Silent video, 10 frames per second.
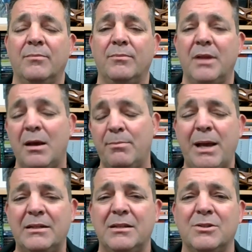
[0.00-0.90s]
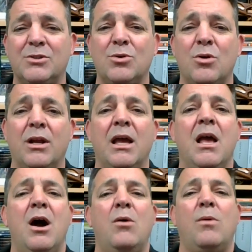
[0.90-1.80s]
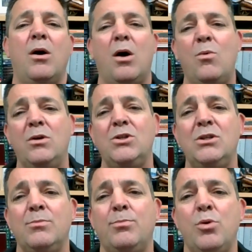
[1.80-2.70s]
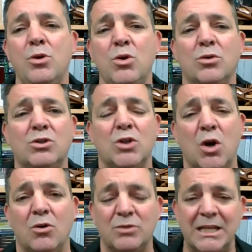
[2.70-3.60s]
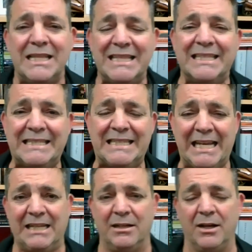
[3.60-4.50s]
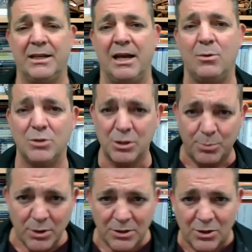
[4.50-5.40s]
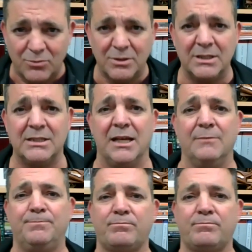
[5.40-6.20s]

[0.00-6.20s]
Now, back to the story. I want you to put yourselves in the scene, okay? I want you to put yourselves in the scene.